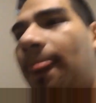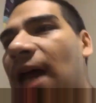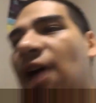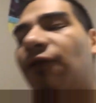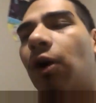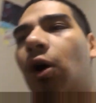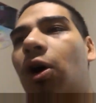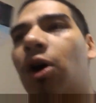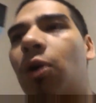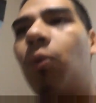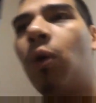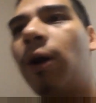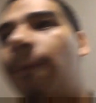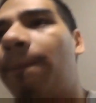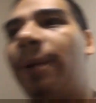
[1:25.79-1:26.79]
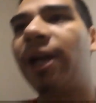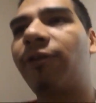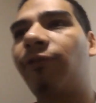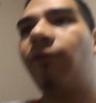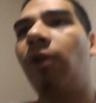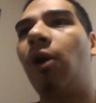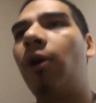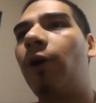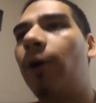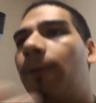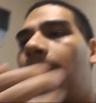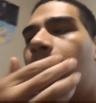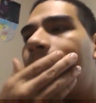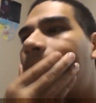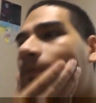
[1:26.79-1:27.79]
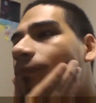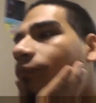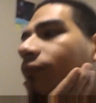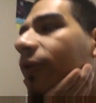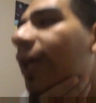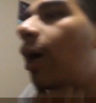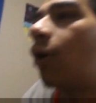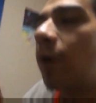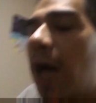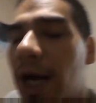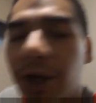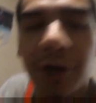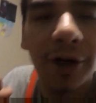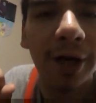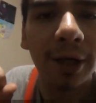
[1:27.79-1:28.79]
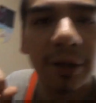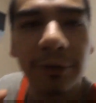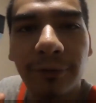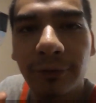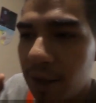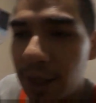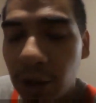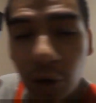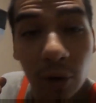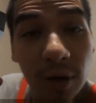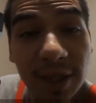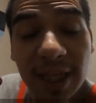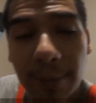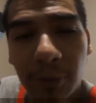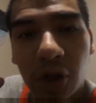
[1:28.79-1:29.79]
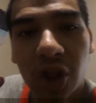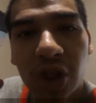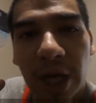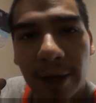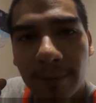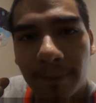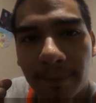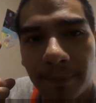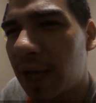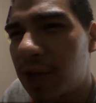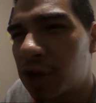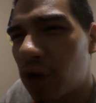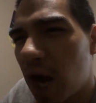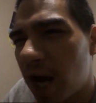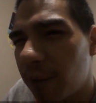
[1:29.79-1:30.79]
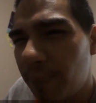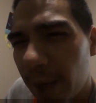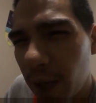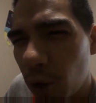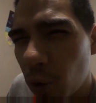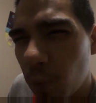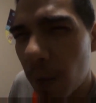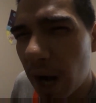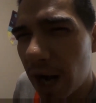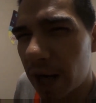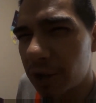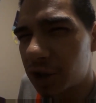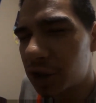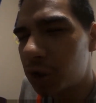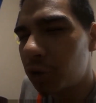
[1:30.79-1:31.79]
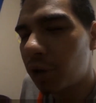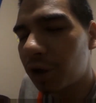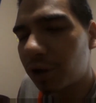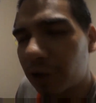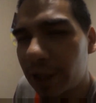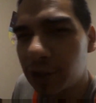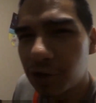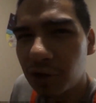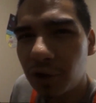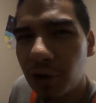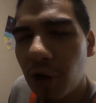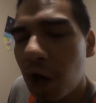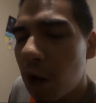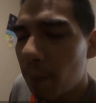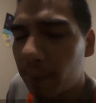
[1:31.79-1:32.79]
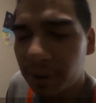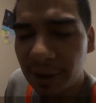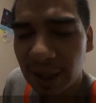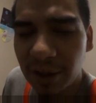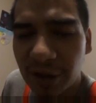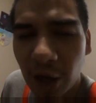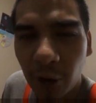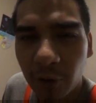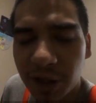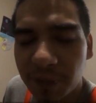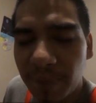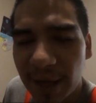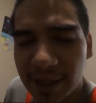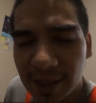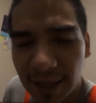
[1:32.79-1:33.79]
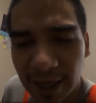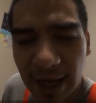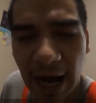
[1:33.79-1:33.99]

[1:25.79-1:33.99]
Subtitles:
have all one big flaw. They are not creative. They do the same shit. They try to pay homage to the original, but they don't. It's basically